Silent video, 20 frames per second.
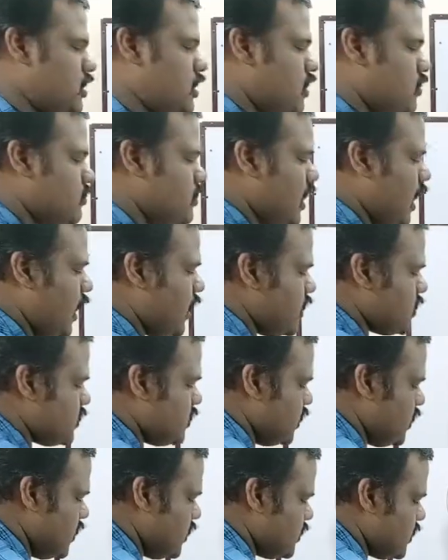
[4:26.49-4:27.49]
Now that is the
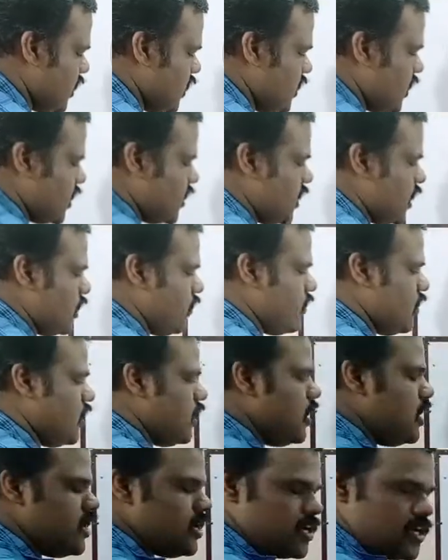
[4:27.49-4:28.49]
design retrieval,
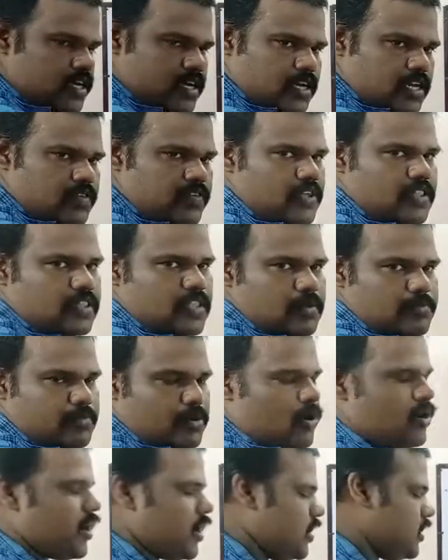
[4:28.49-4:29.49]
retrieving the
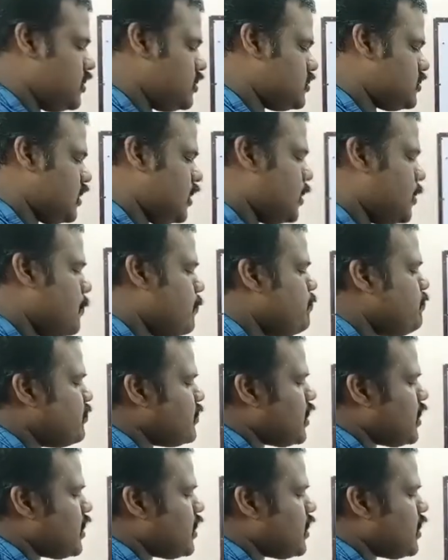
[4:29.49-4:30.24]
product design.